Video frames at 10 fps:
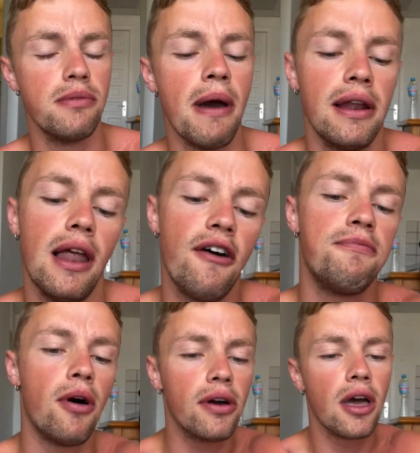mental health,
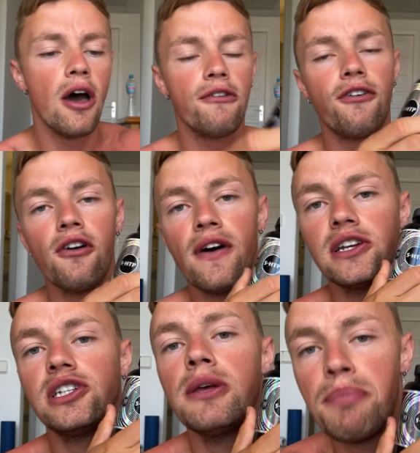Mike?
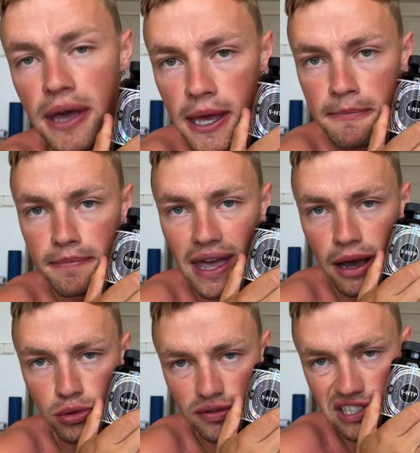5-HTP
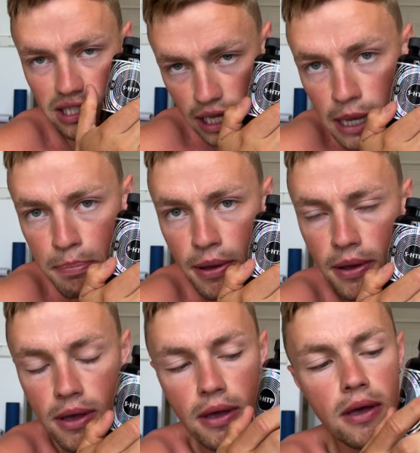helps with sleep.
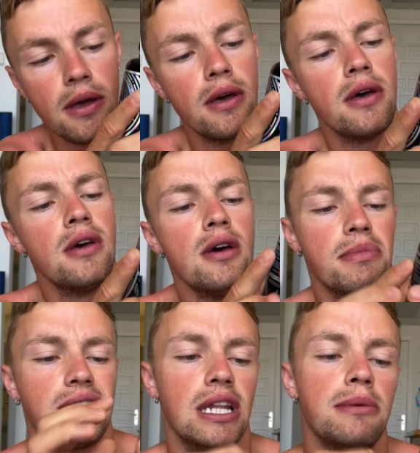
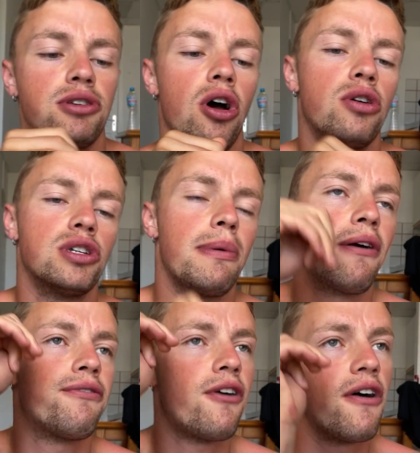My sleep cycle is
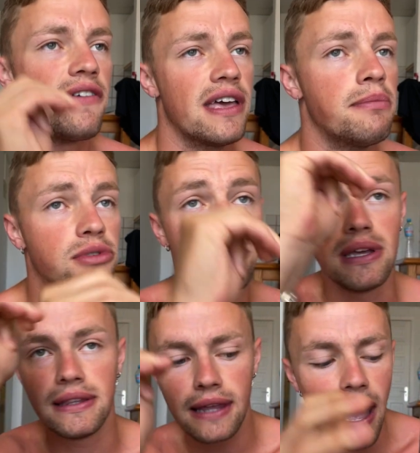about 5am to
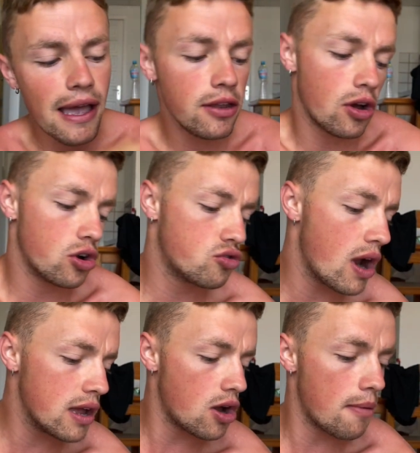midday. Not
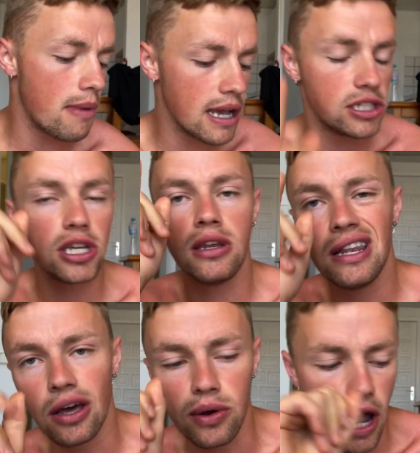great, not
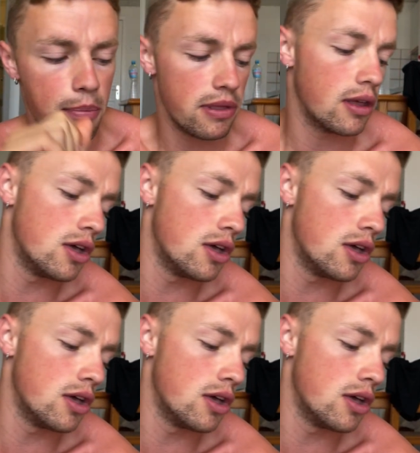amazing. Little nap in the